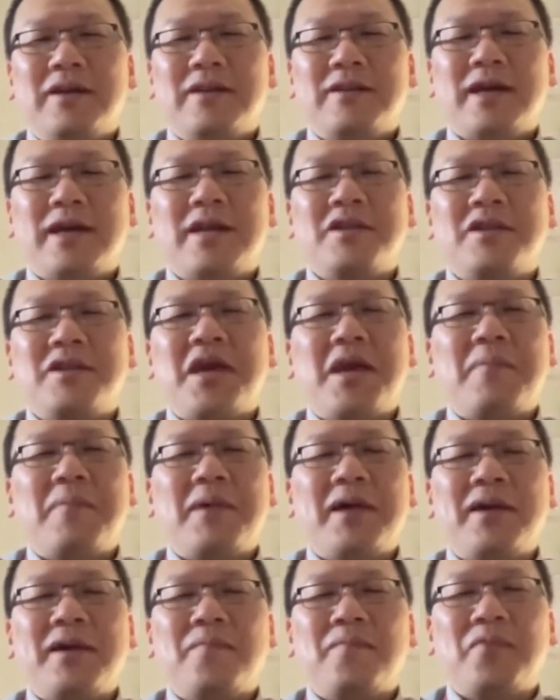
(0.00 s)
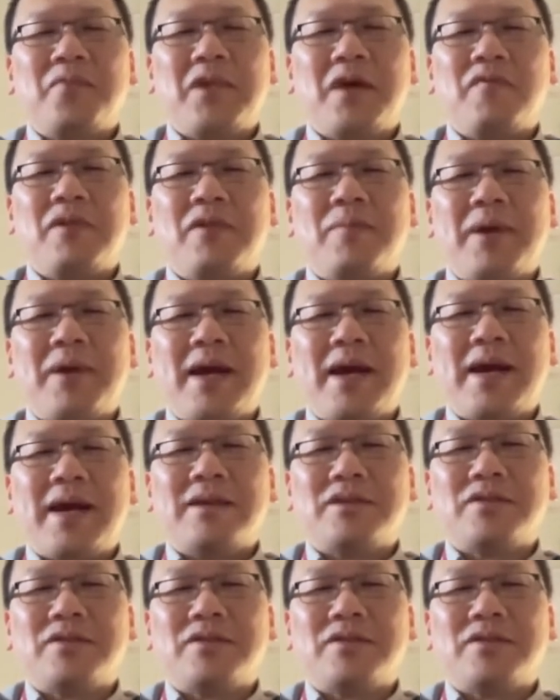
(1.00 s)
that gaming of the past.